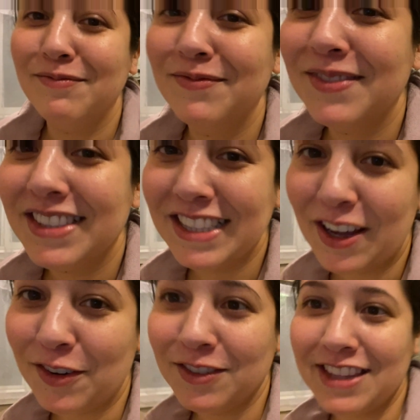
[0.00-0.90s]

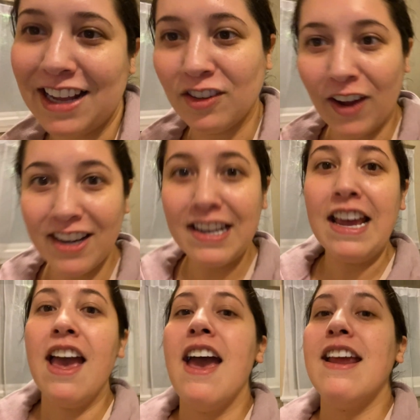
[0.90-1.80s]
So that's fine.
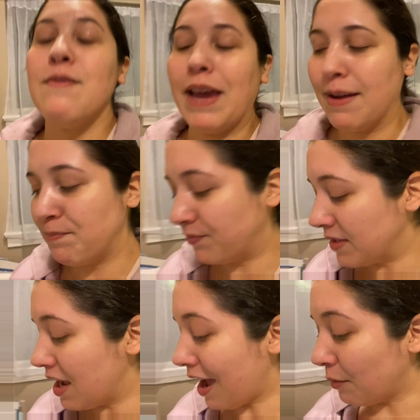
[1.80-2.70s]
Anyway,
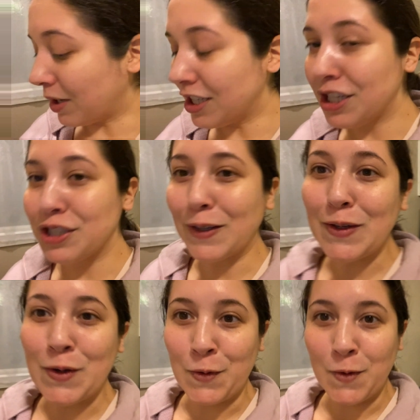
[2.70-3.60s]
I wanted to show
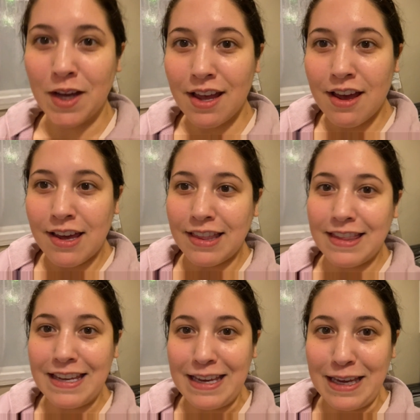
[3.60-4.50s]
you
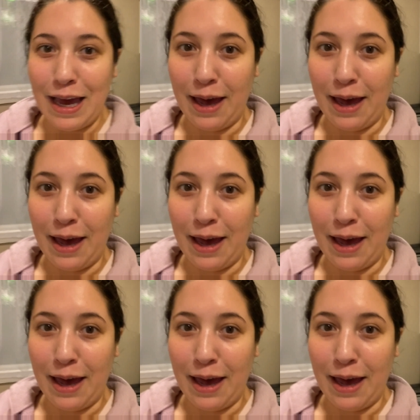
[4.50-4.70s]
the